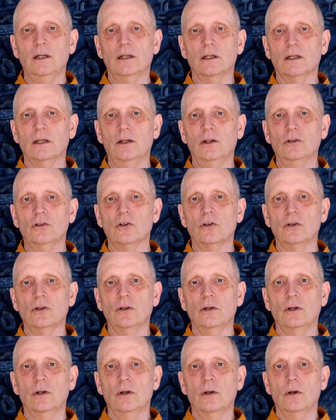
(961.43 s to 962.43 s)
and a culture
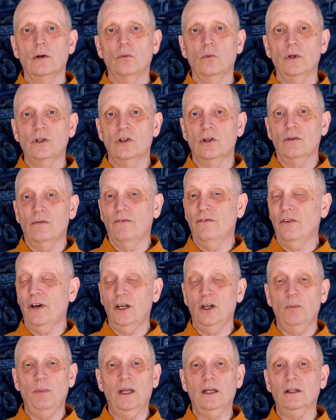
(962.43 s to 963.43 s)
which
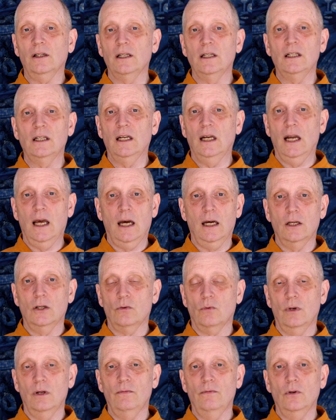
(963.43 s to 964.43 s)
fundamentally
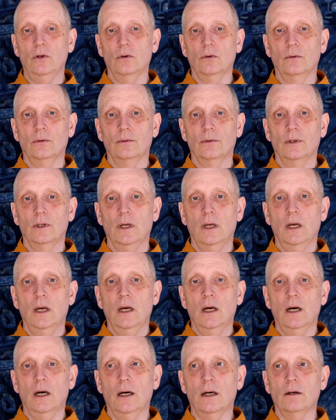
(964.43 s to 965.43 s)
denies right view.
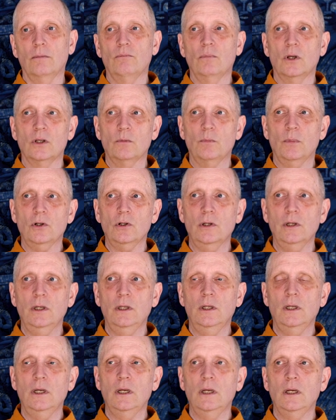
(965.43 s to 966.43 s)
Especially
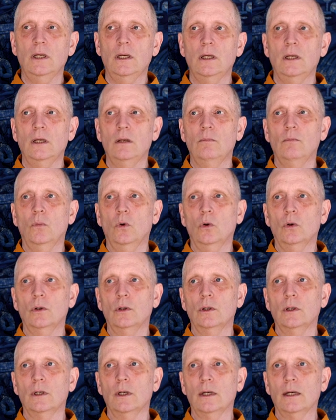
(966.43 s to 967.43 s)
in the
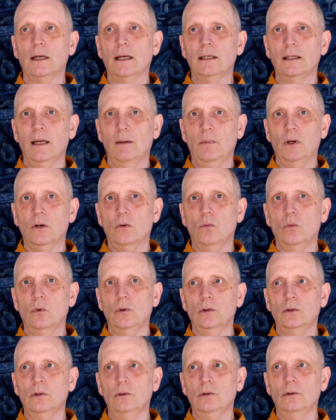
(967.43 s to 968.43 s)
more academic
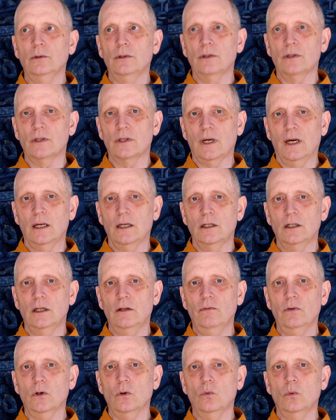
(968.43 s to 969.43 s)
world, the
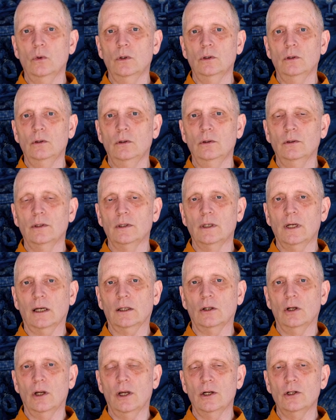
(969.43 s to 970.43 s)
scientific world, the
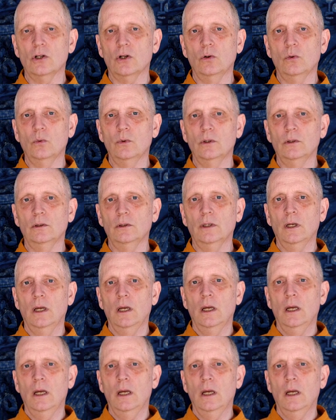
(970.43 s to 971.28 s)
technological world,